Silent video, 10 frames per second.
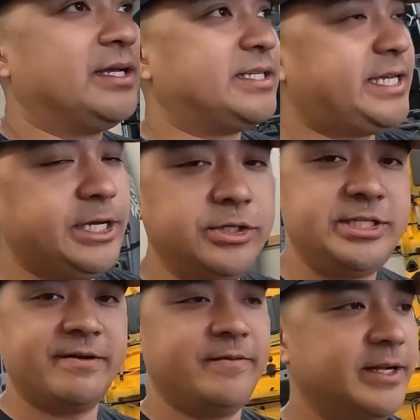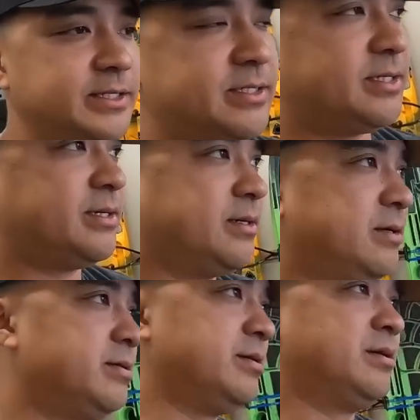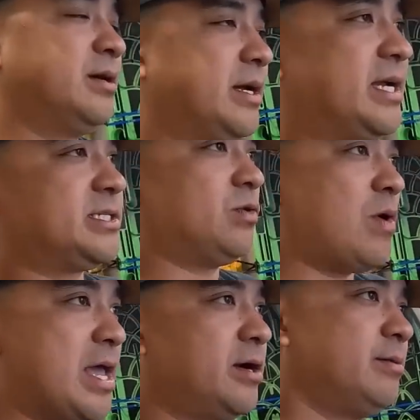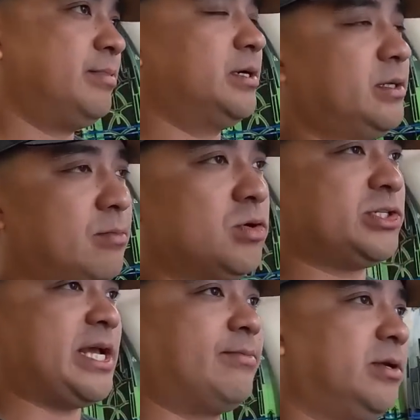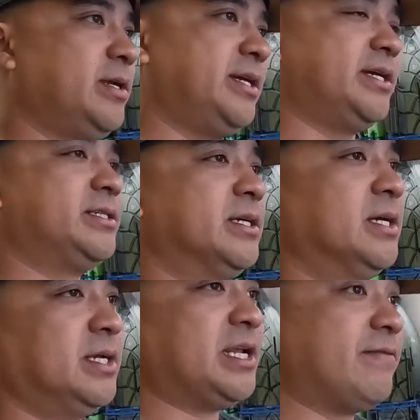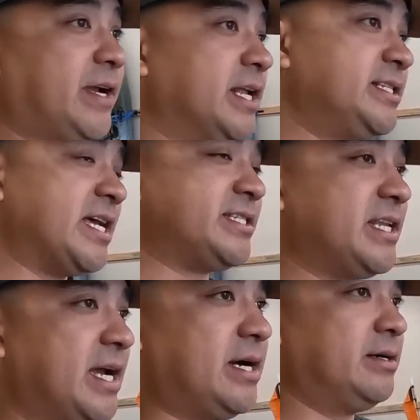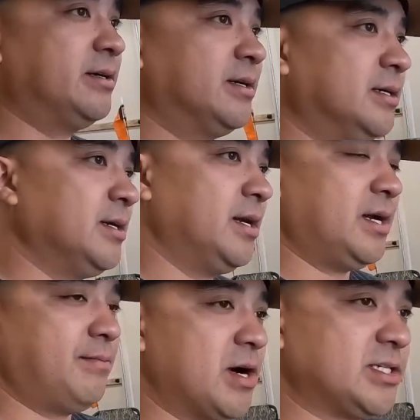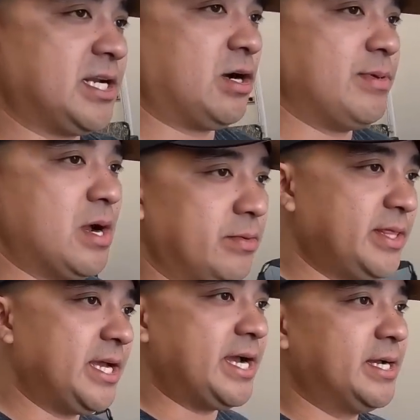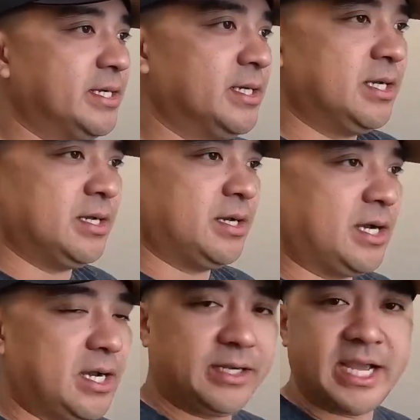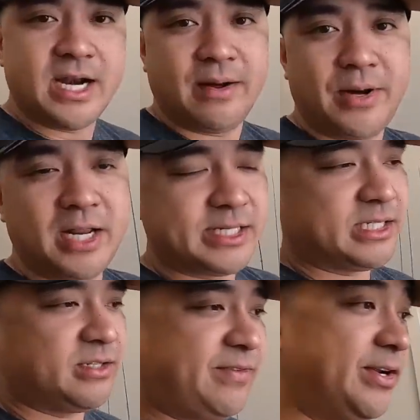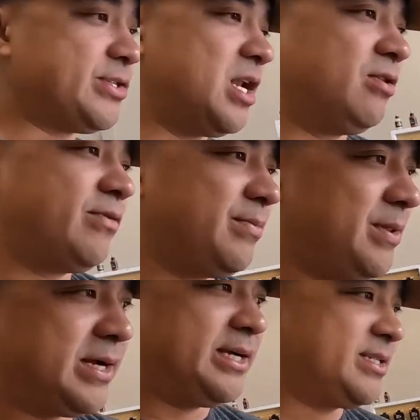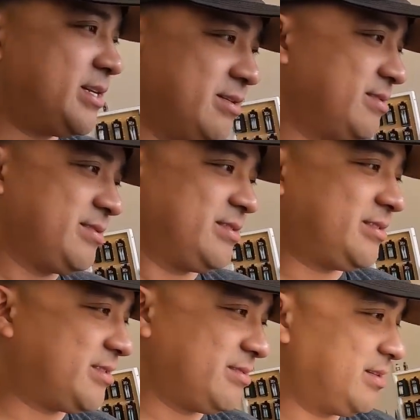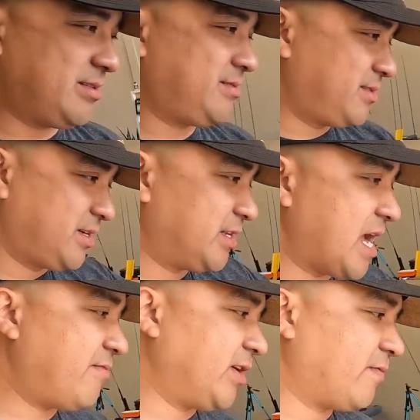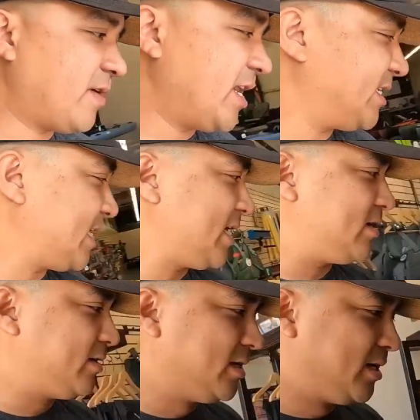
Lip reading: It's a huge difference. I guess the wider the boat, the more stable it is. Definitely gonna test it out. Mark's gonna help me out with that. Again, I apologize, this video is all over the place. It's good to have a good friend in town.